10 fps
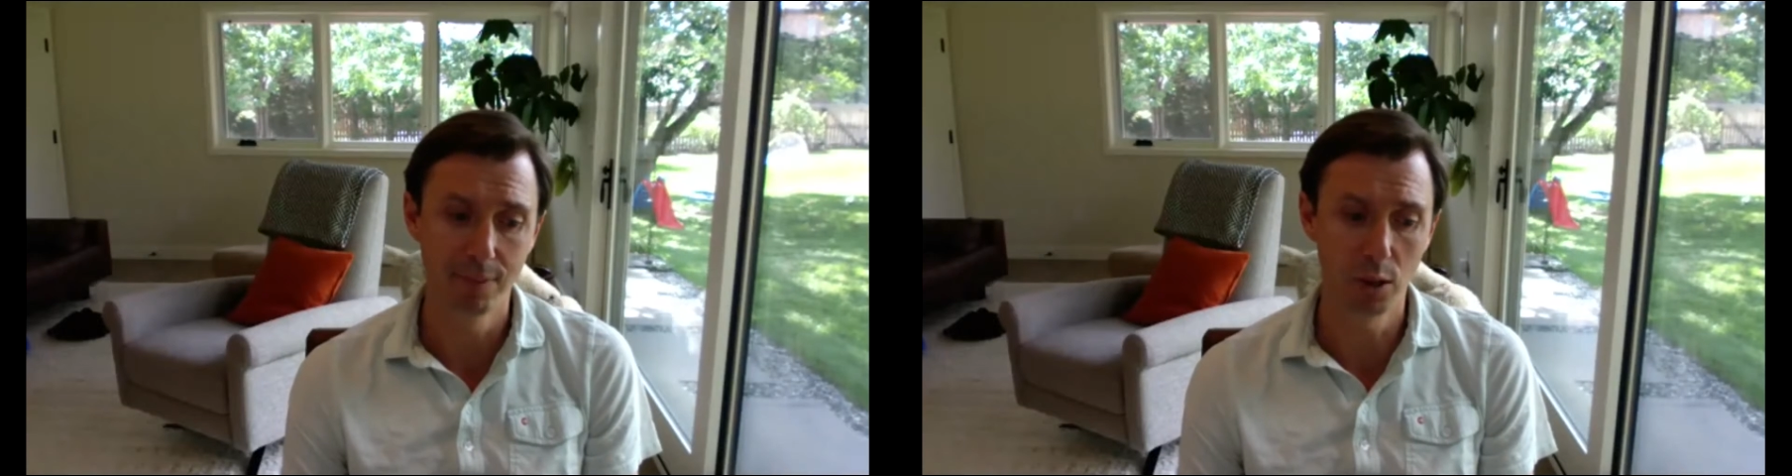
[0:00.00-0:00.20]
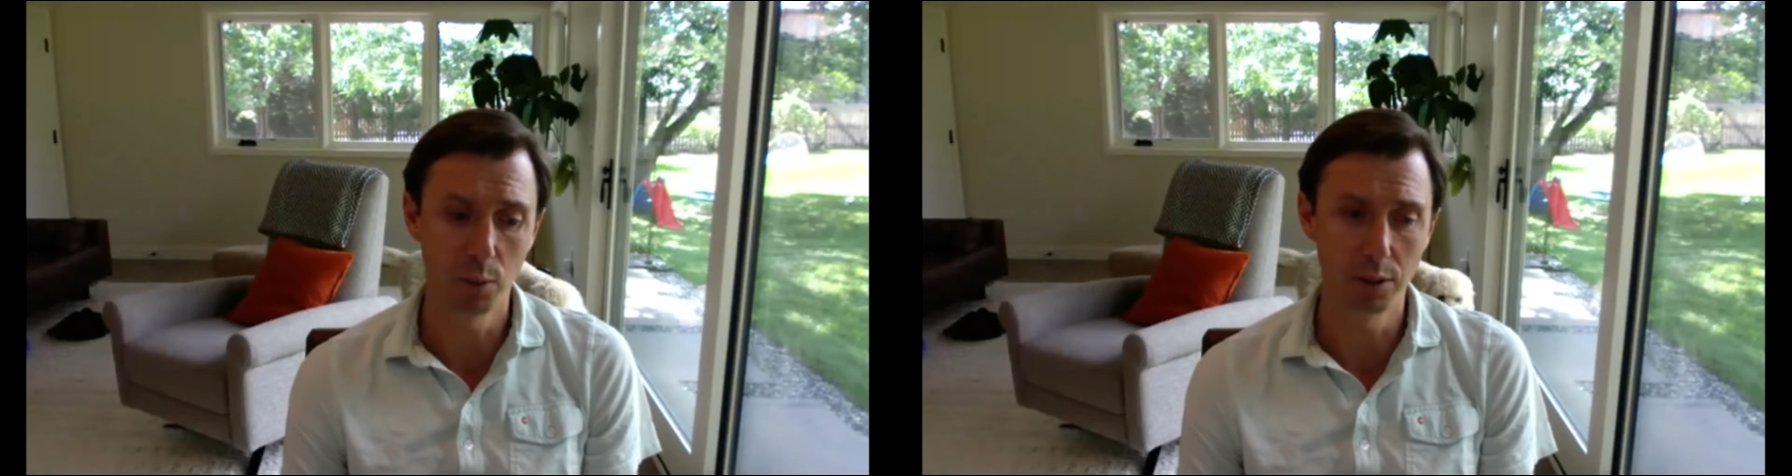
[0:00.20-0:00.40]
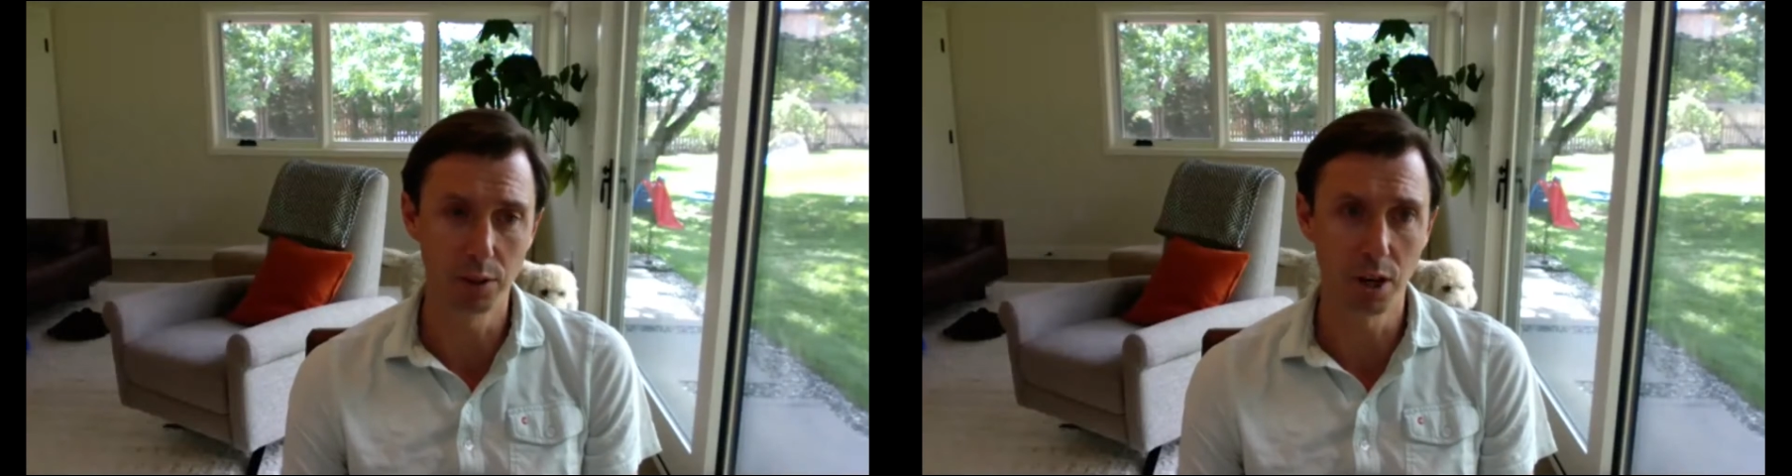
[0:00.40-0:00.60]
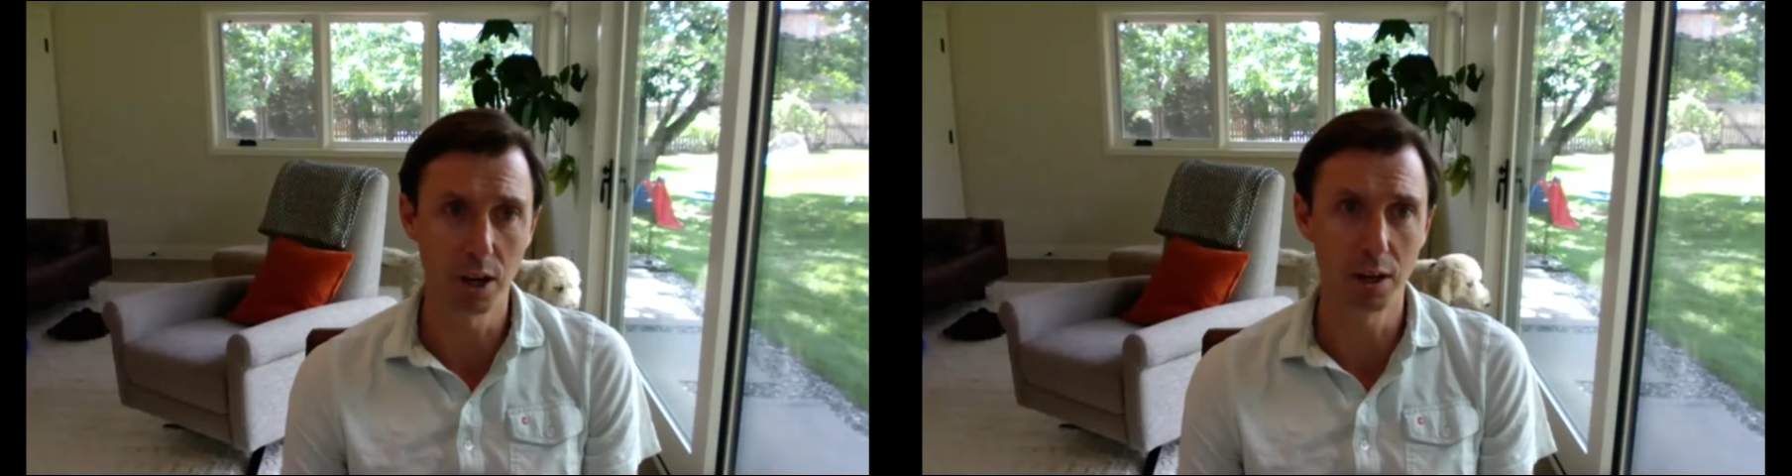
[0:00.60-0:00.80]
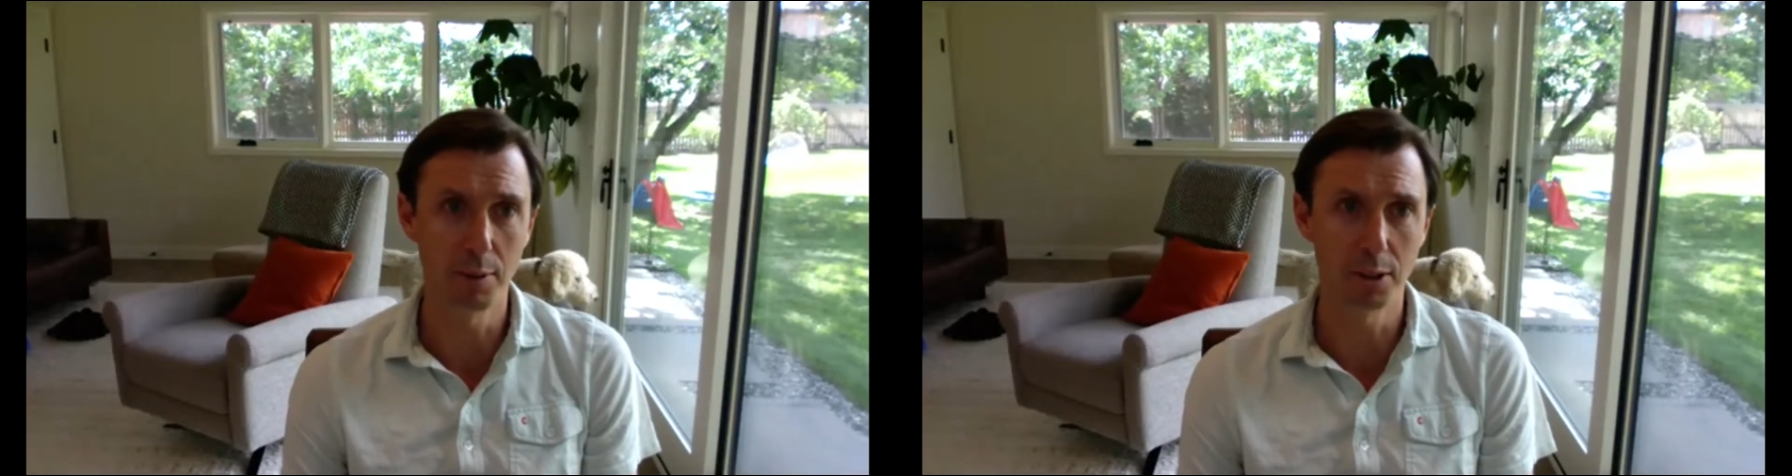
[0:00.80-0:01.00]
When you're
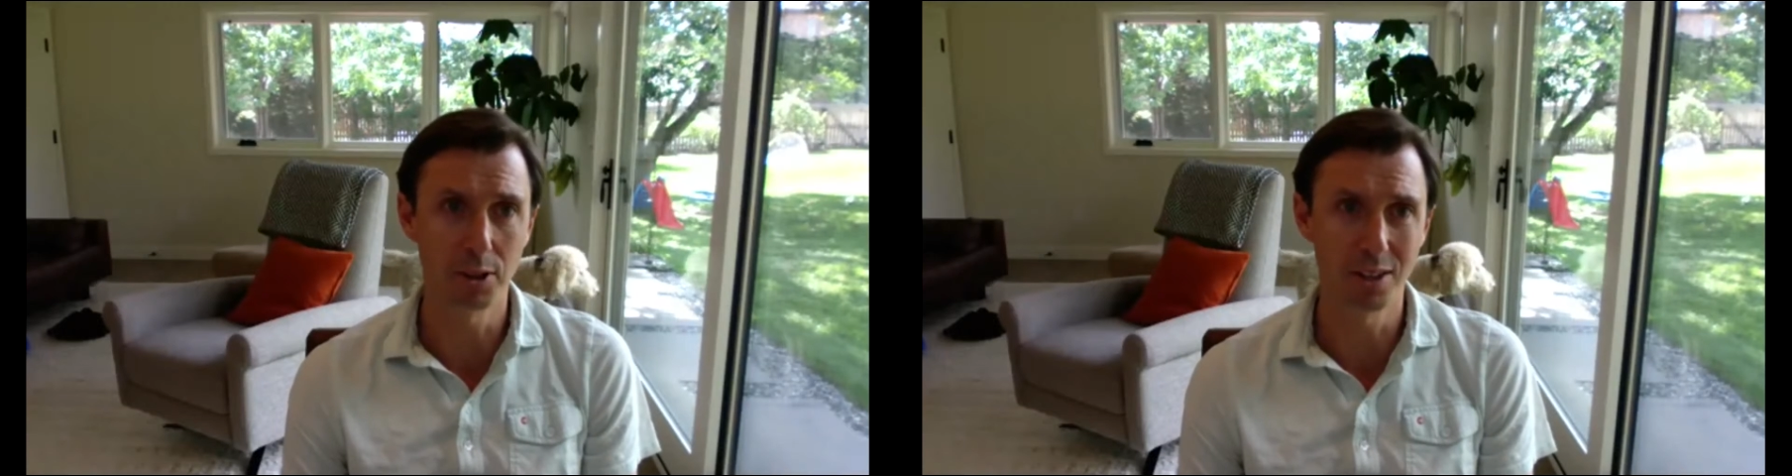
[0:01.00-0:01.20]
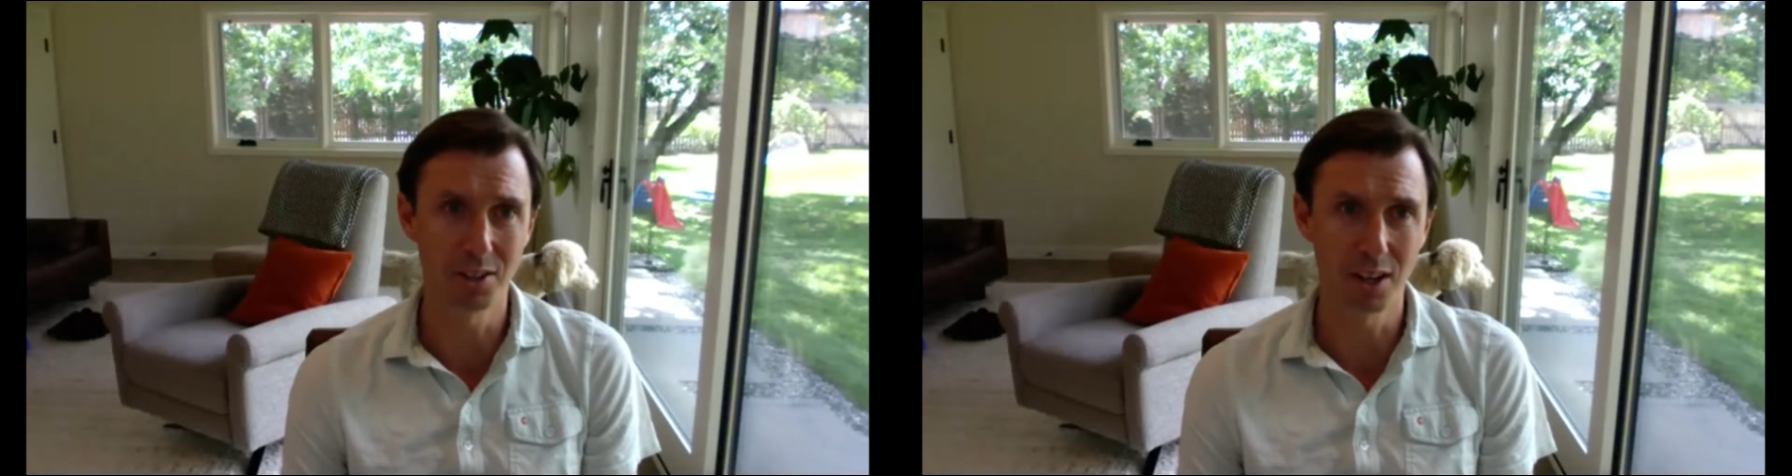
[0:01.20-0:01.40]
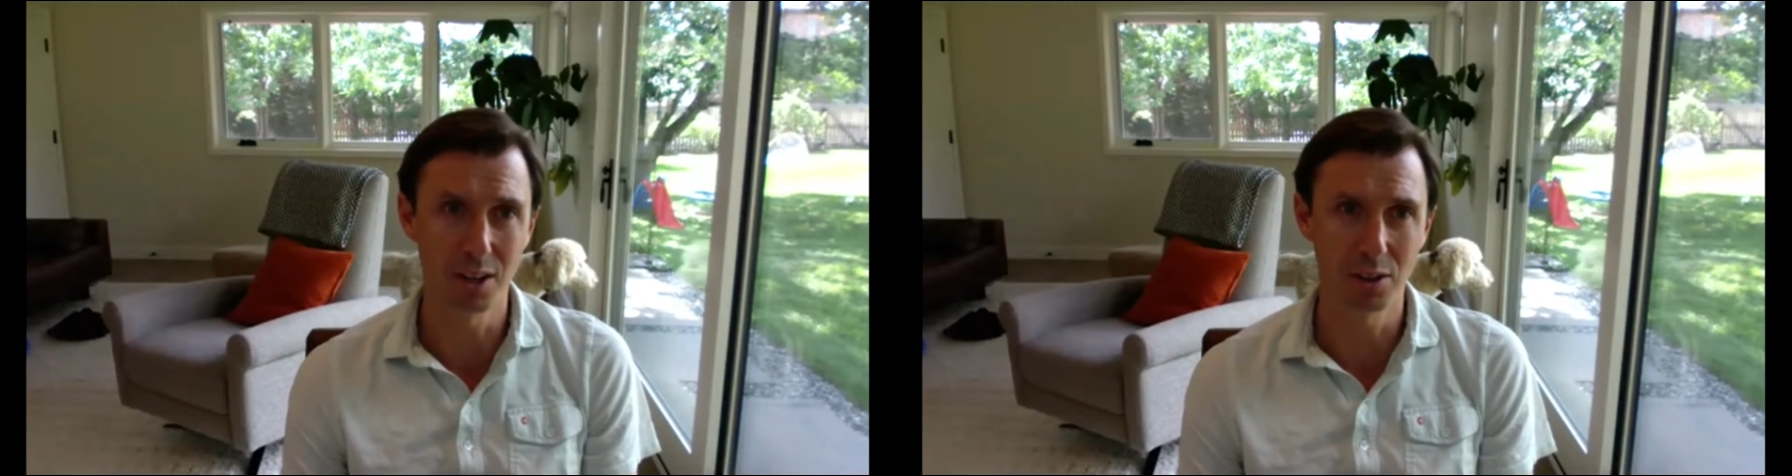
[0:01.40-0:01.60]
talking about trying to scale